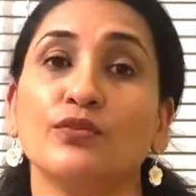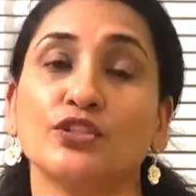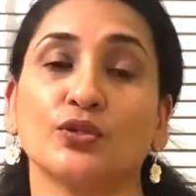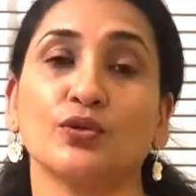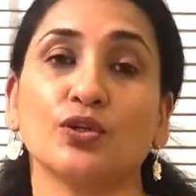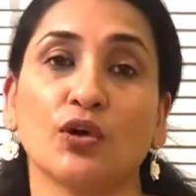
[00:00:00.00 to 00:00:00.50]

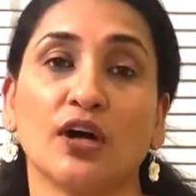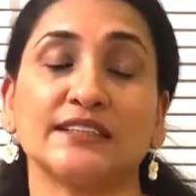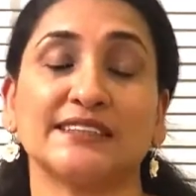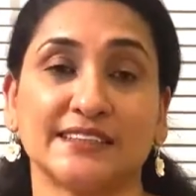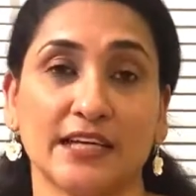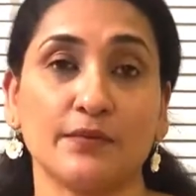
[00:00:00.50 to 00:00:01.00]
which could
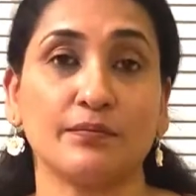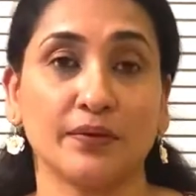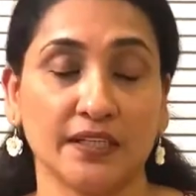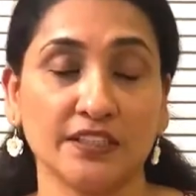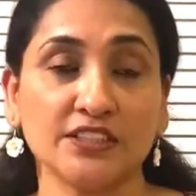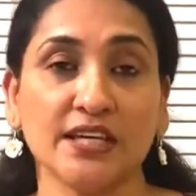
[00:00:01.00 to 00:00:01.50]
cause
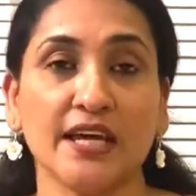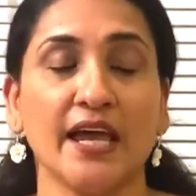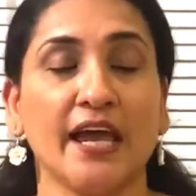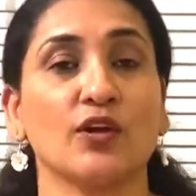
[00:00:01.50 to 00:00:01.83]
sunburns